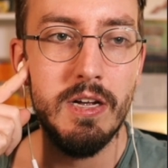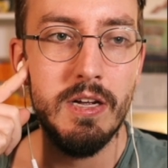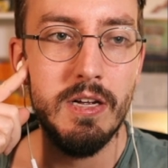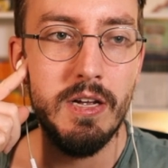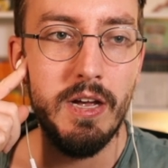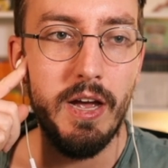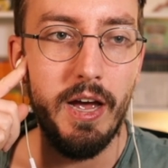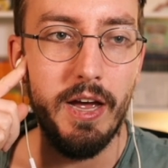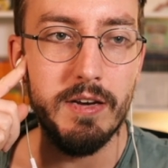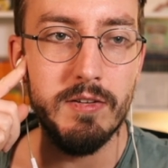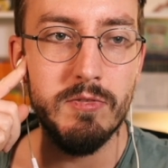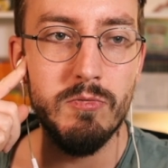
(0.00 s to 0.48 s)

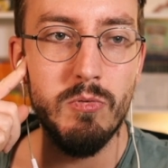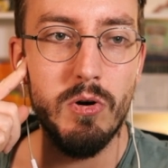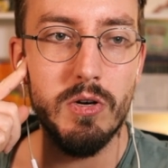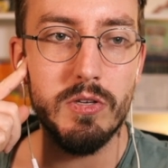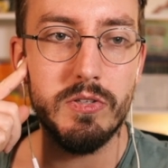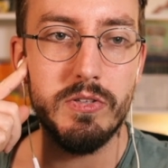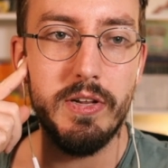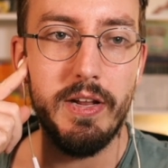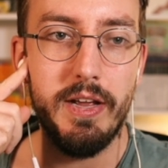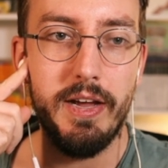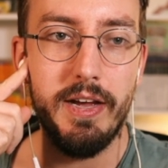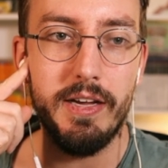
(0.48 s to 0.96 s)
And he
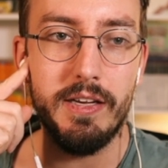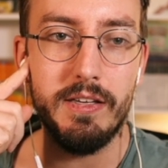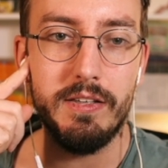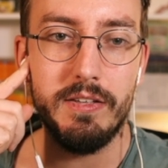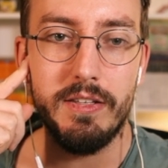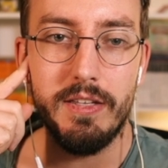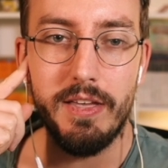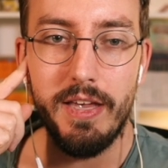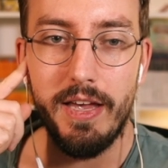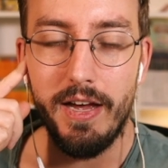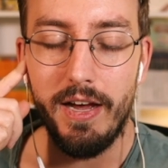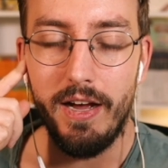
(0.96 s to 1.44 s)
was like,
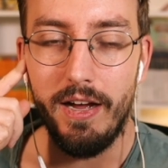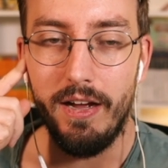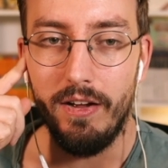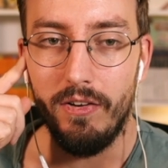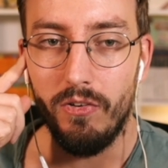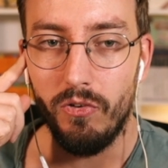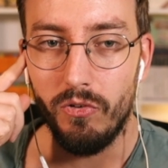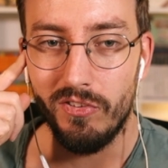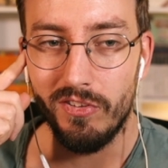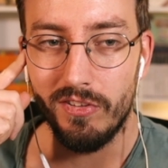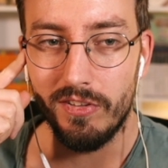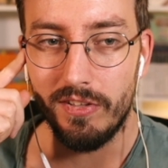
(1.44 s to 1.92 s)

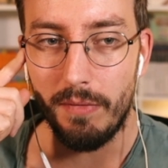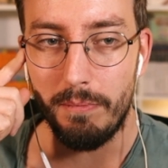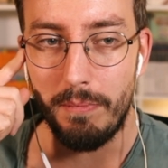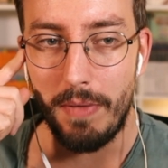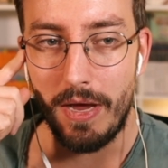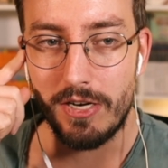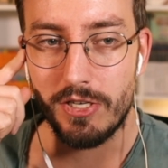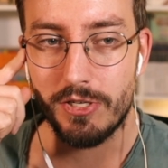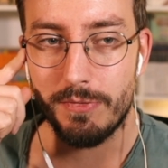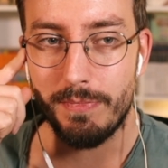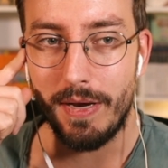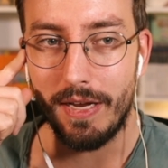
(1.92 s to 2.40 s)
yeah, the
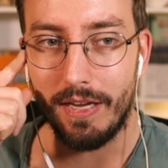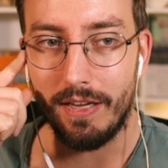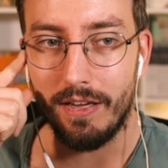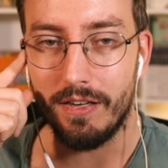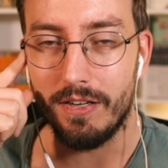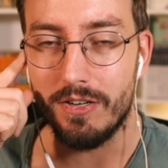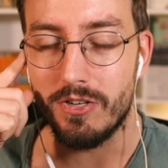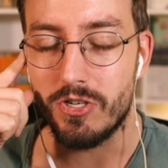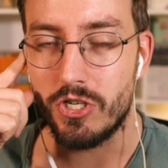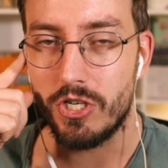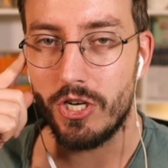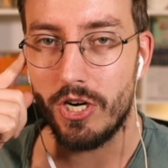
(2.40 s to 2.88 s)

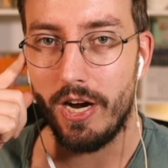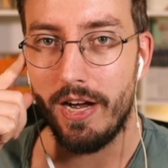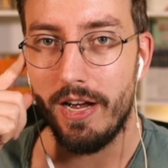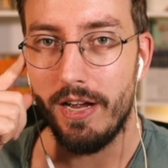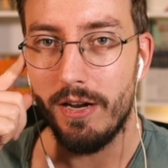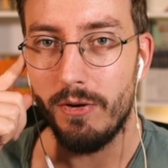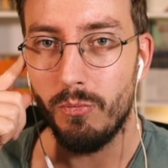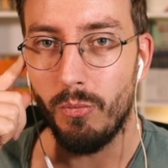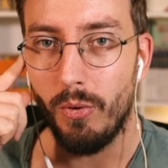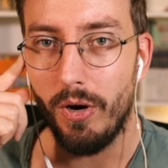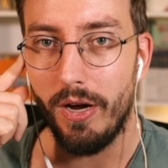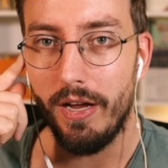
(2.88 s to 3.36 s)
matchmaking is
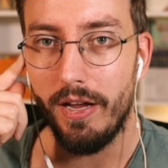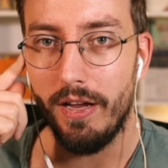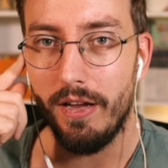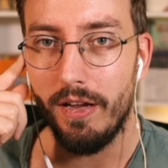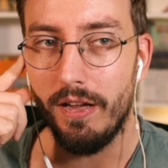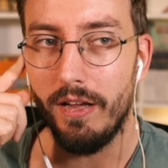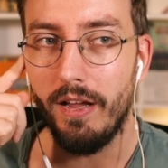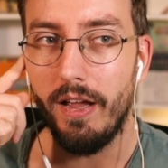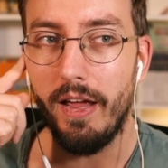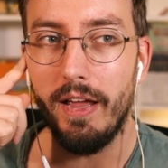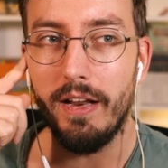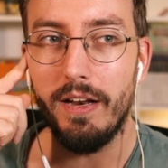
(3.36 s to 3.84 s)
shite, why
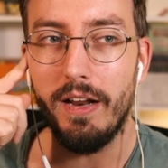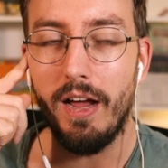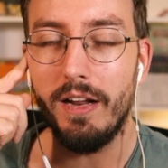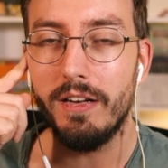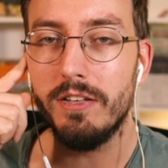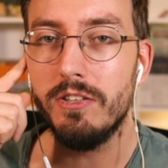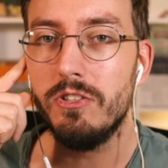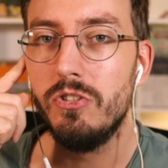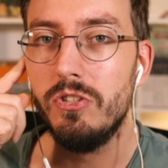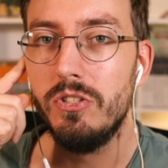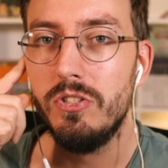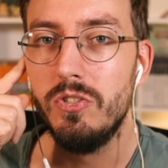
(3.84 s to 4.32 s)
it
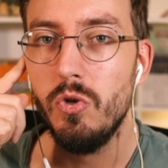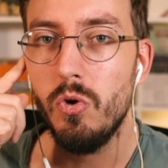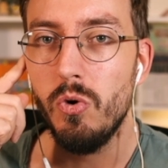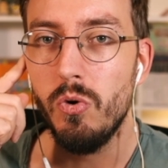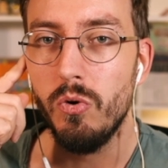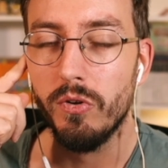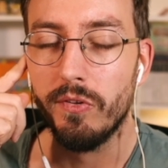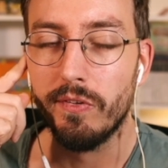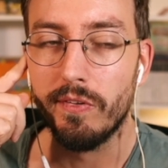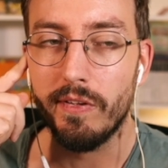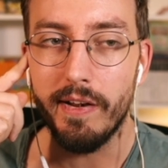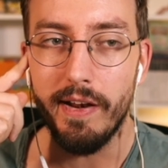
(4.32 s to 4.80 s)

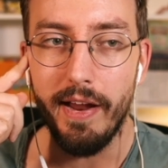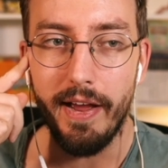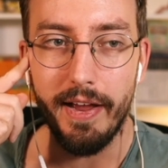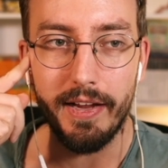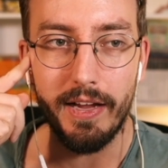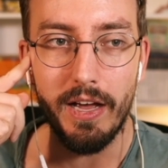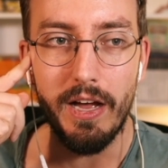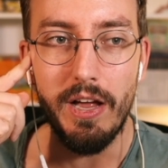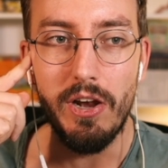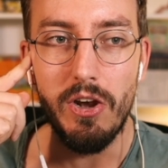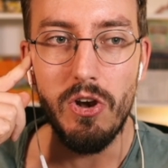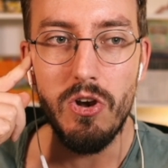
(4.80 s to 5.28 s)
undoes
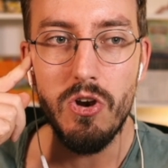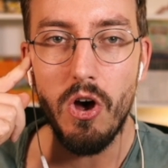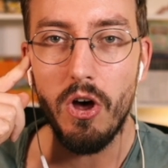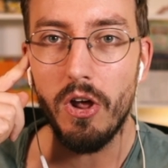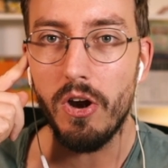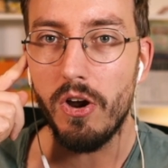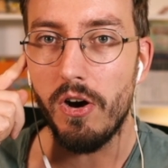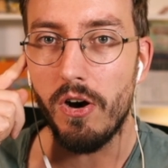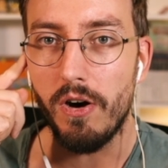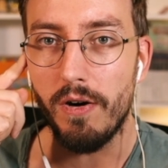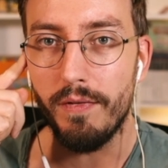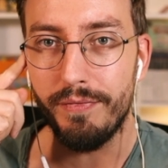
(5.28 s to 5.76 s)
like a
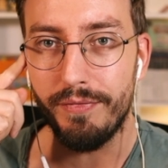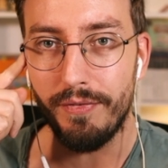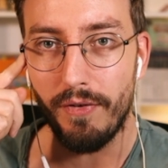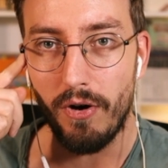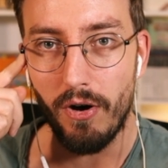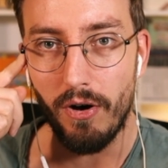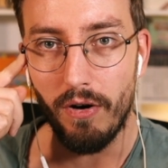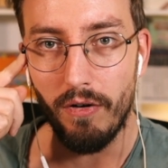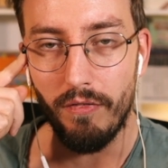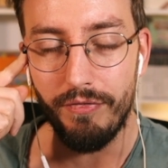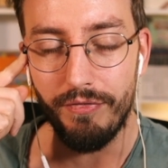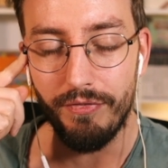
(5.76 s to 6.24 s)
lot of,
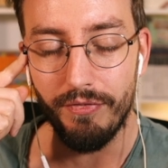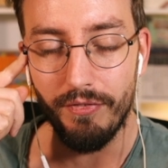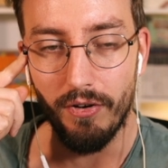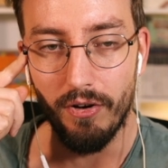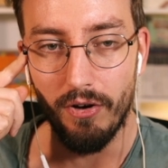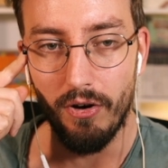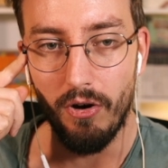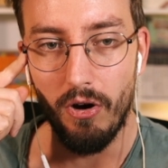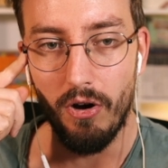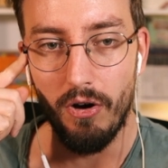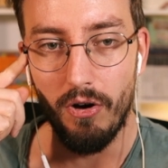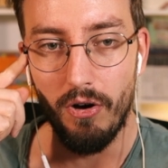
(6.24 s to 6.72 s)
of
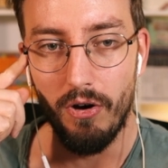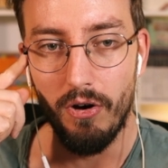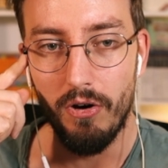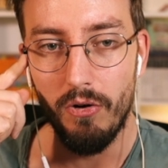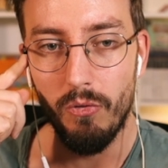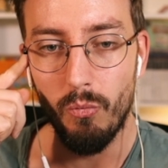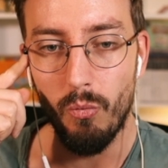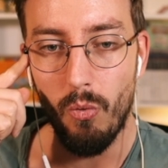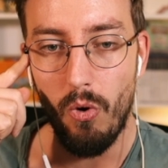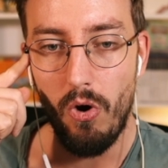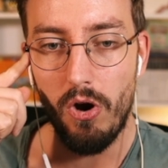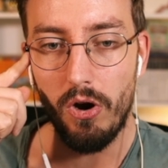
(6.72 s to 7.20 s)
uh,
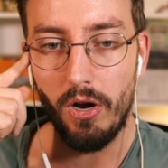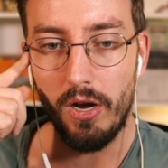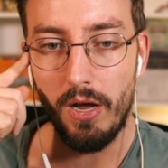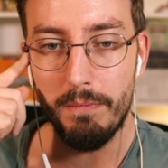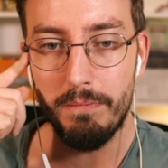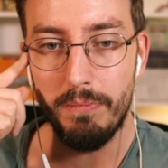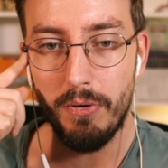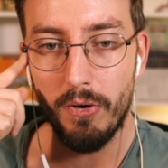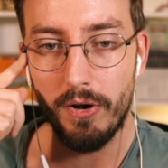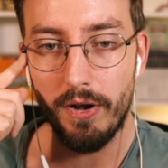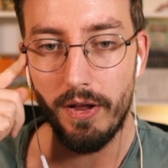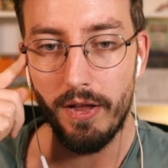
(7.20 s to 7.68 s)
work I
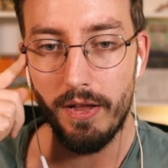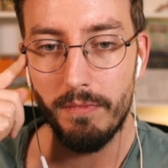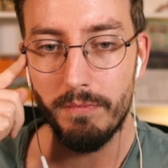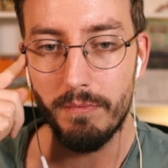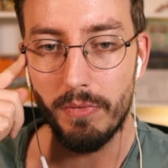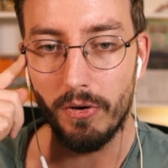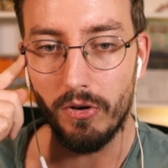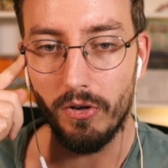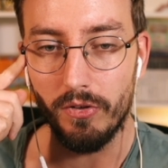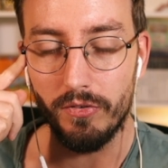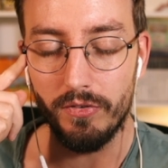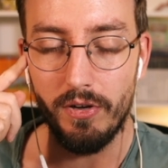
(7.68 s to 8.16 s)
put in
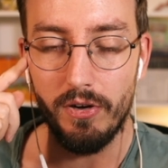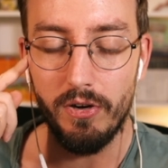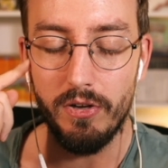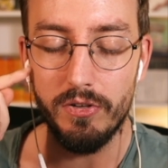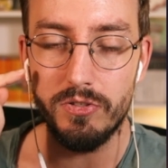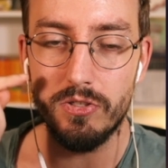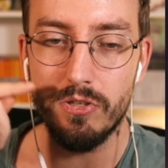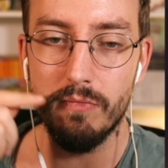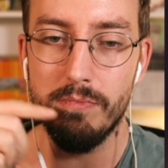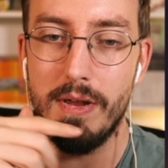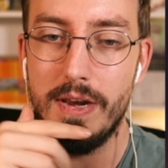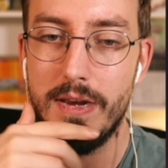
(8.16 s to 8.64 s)
because I
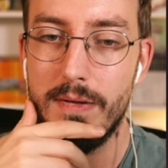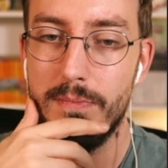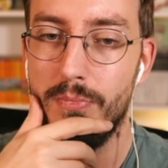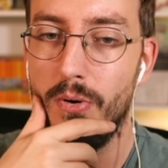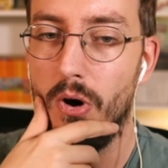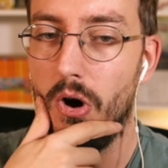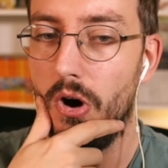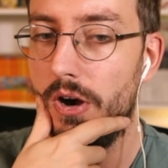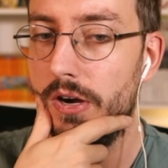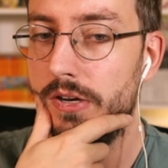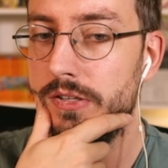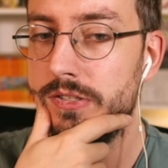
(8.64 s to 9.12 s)
lost so many
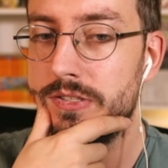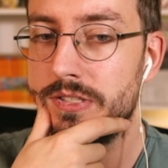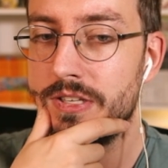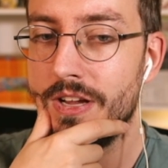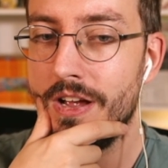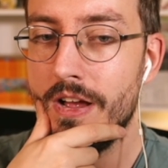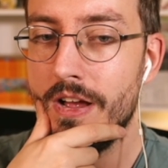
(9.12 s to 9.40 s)
points.